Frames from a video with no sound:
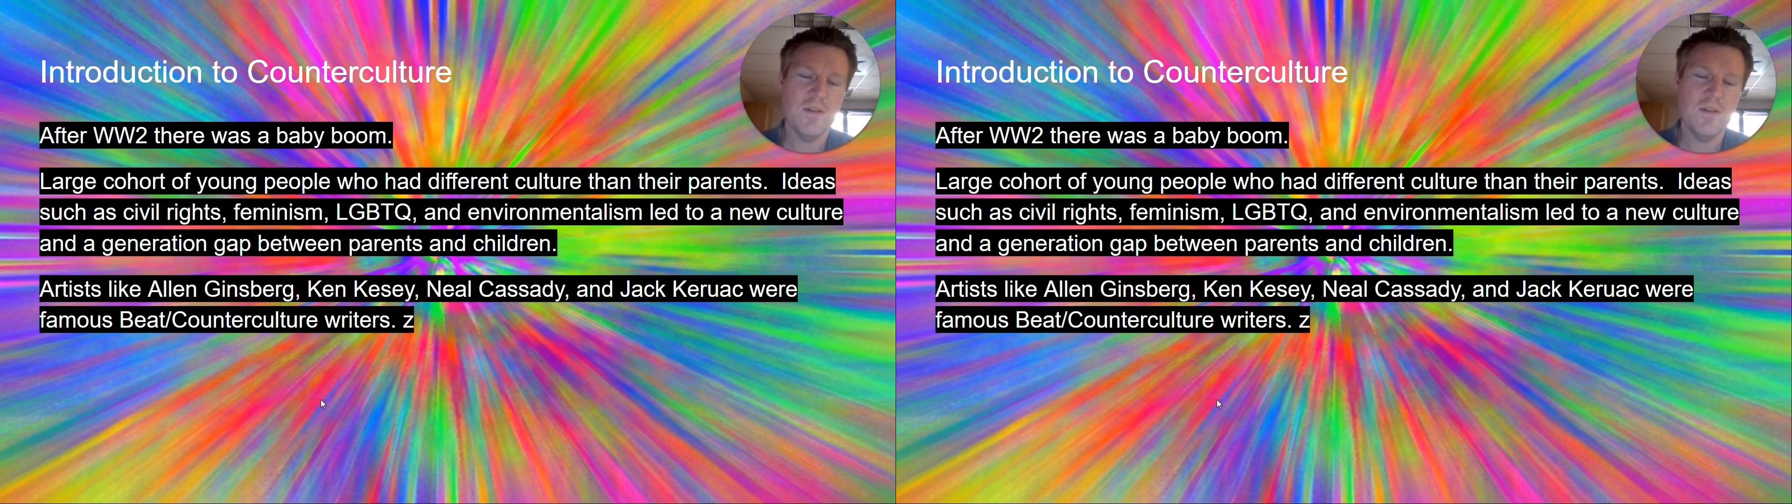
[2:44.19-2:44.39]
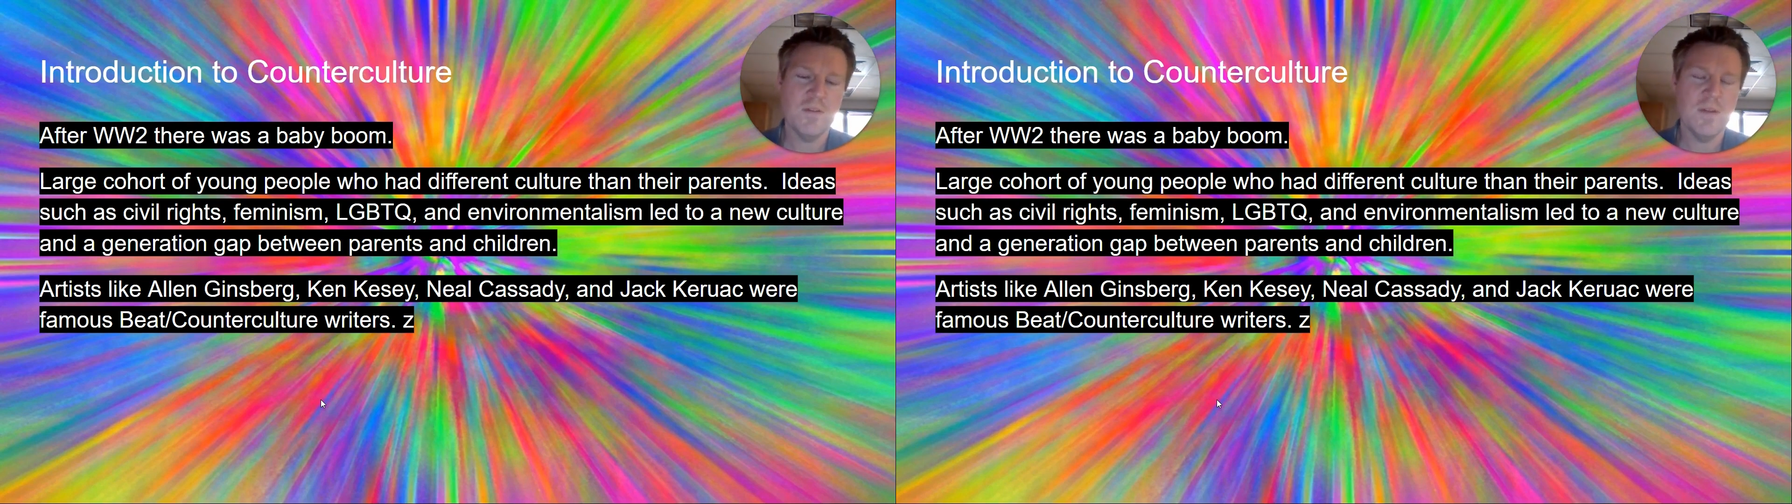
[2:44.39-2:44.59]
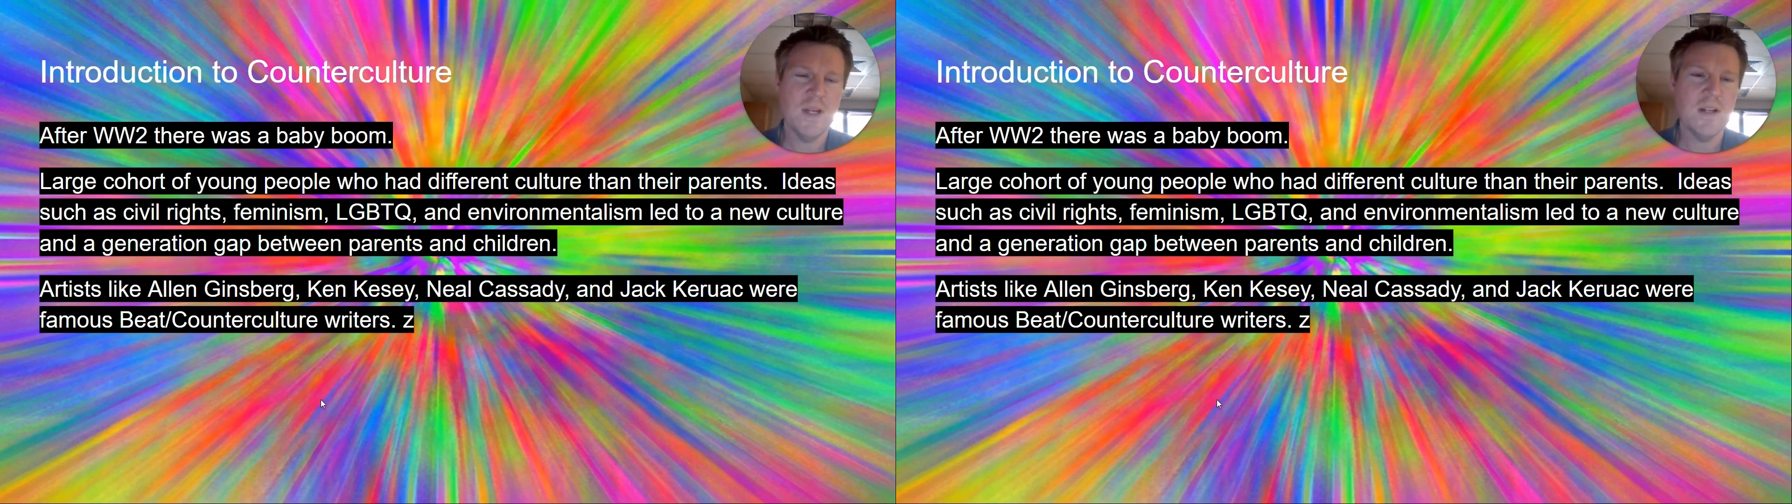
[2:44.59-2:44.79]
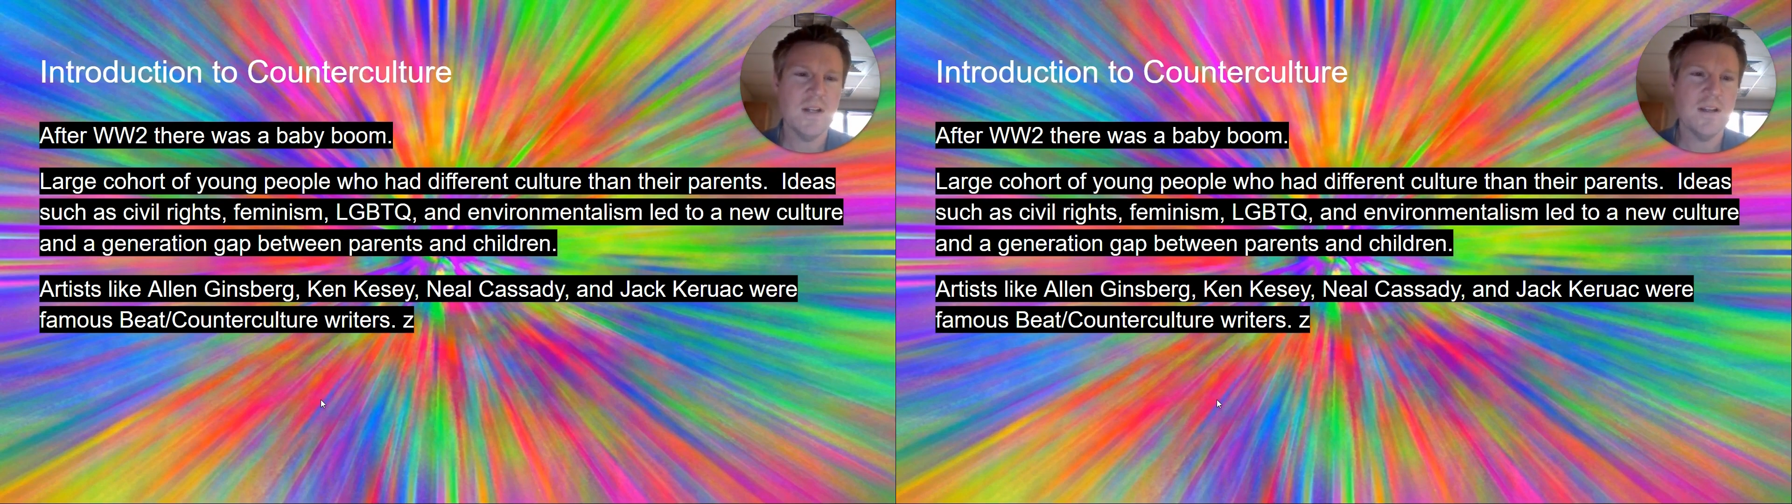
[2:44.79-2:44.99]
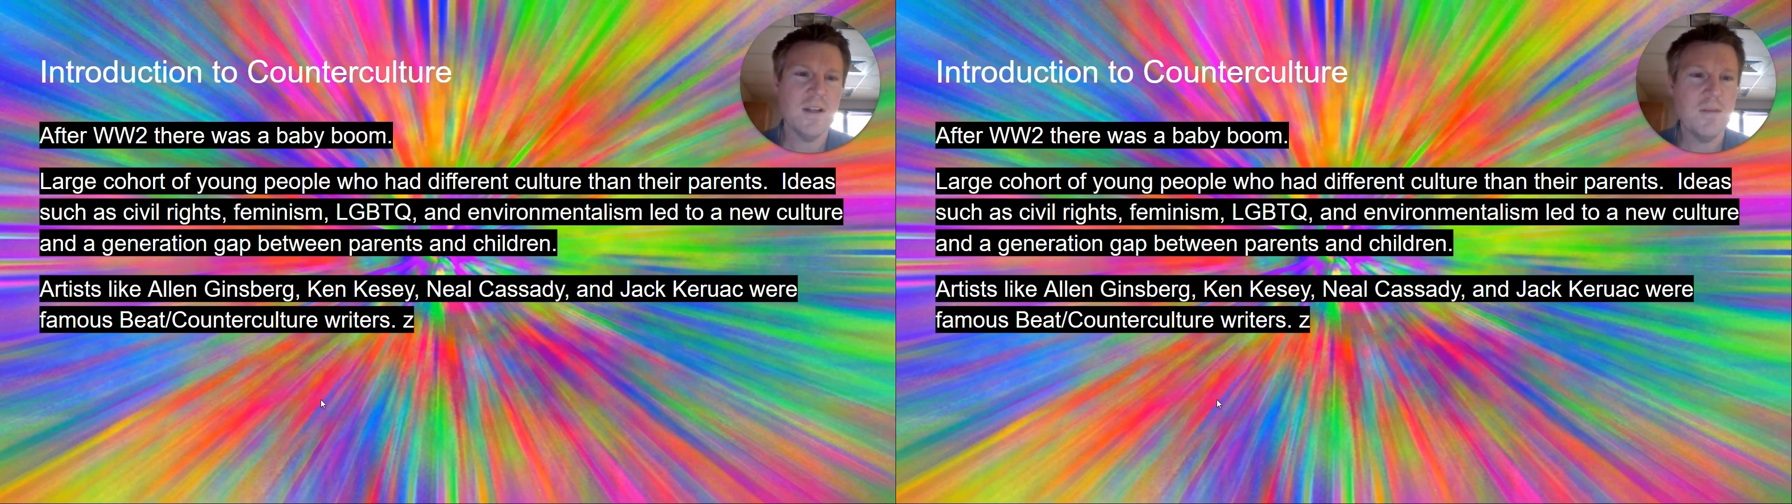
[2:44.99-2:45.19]
favorite band
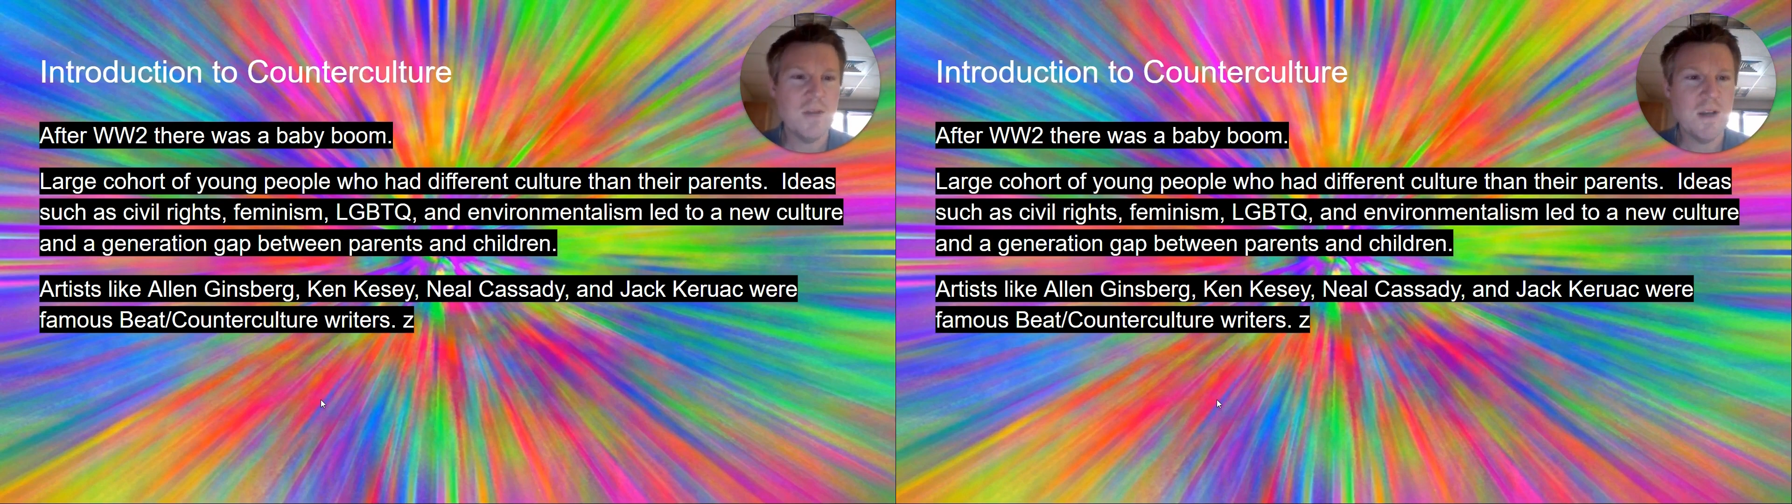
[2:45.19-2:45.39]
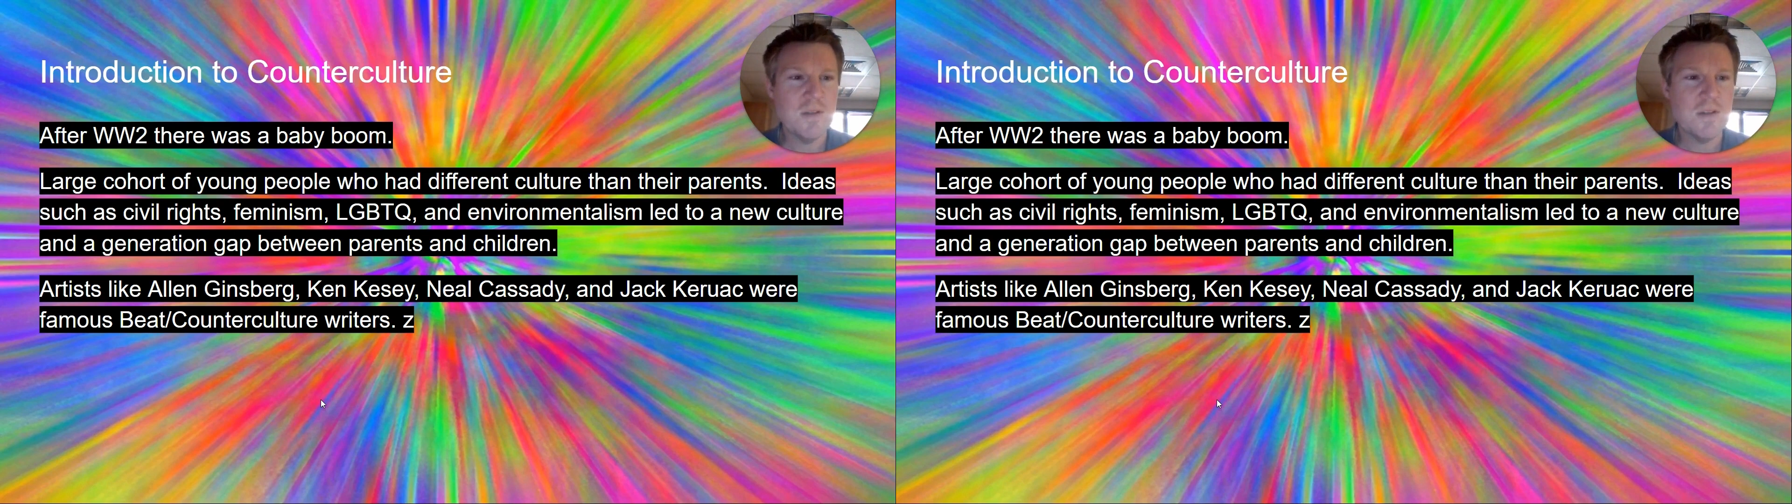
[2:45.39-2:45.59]
like that, Mom.